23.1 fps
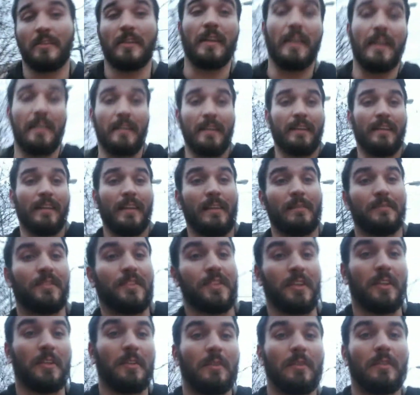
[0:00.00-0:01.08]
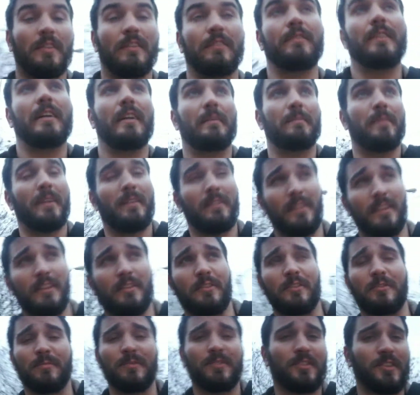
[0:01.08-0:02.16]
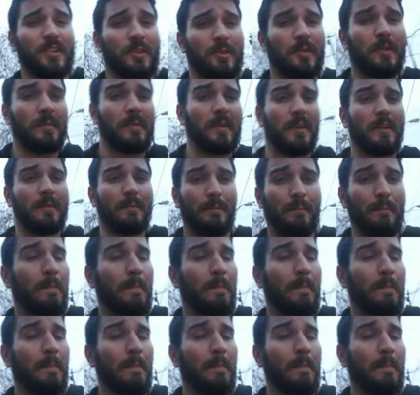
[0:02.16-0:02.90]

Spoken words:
night they didn't have a show because they've got apparently a Christmas show coming up.